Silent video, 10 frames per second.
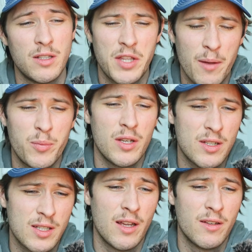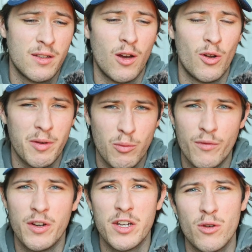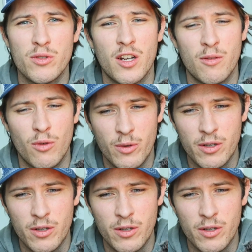But that being said, I wanna make more videos that are more